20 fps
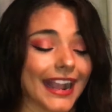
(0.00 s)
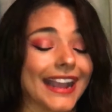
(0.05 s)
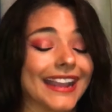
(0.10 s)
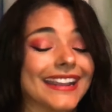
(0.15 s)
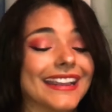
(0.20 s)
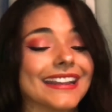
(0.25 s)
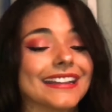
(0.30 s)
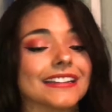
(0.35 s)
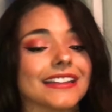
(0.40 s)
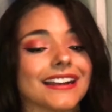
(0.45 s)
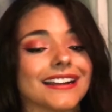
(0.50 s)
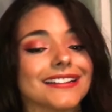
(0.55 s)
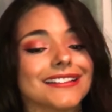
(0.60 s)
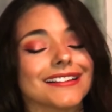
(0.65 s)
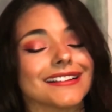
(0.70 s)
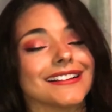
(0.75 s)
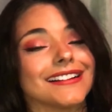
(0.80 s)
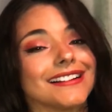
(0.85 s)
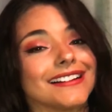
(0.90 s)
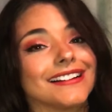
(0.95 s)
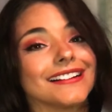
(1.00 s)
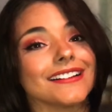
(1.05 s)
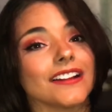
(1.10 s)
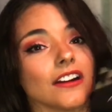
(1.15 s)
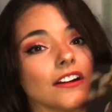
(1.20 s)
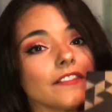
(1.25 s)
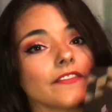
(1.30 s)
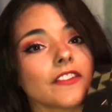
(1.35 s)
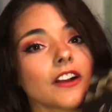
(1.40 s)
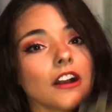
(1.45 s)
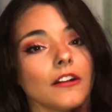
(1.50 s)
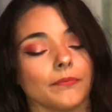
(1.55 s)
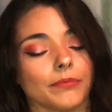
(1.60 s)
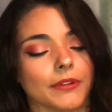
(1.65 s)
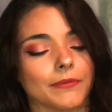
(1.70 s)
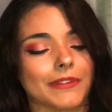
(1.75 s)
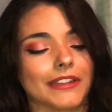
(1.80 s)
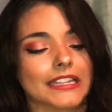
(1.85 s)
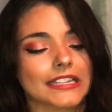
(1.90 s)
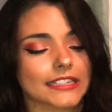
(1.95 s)
I get a ton of
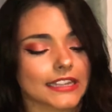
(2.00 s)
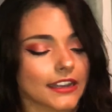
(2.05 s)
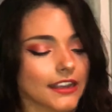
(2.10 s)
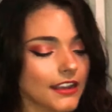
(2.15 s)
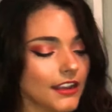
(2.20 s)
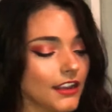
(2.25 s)
compliments.